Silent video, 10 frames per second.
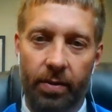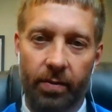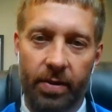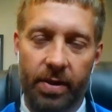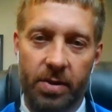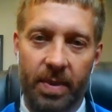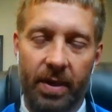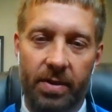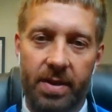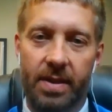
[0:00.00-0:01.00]
with the
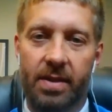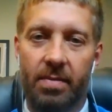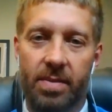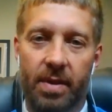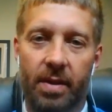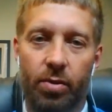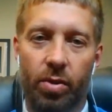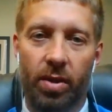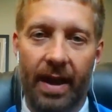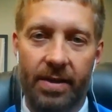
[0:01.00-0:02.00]
speaker systems and the new
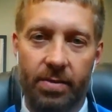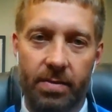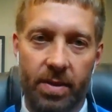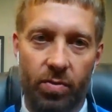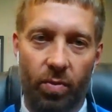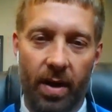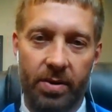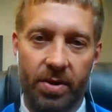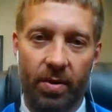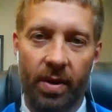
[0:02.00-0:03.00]
classrooms as well.
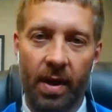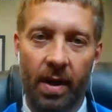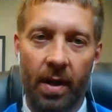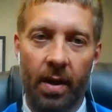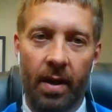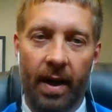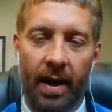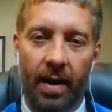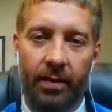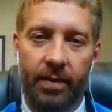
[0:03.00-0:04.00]
So
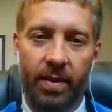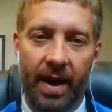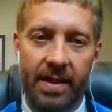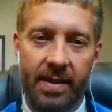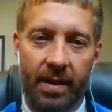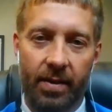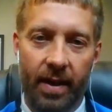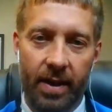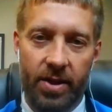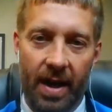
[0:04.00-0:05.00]
you guys did a
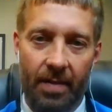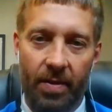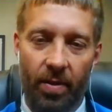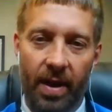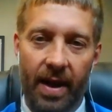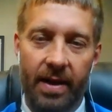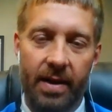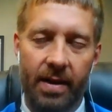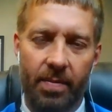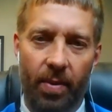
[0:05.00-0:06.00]
great job, the whole IT
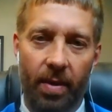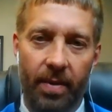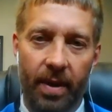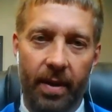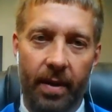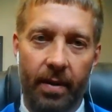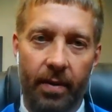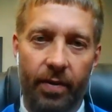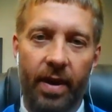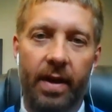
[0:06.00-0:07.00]
department, in
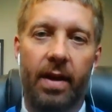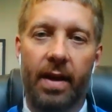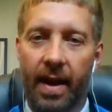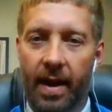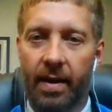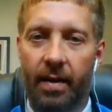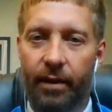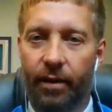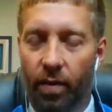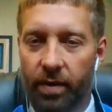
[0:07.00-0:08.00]
thinking ahead
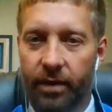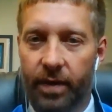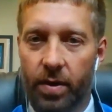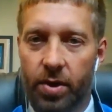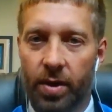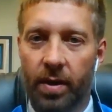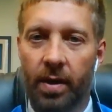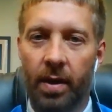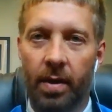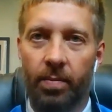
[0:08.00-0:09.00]
for the future,
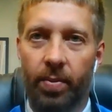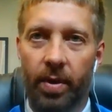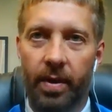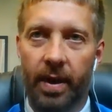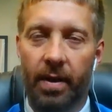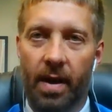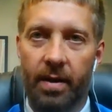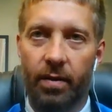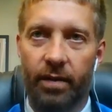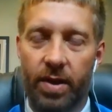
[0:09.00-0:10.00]
putting in
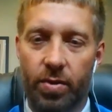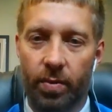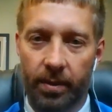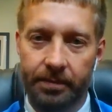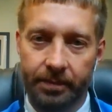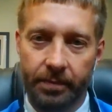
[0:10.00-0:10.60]
audio visual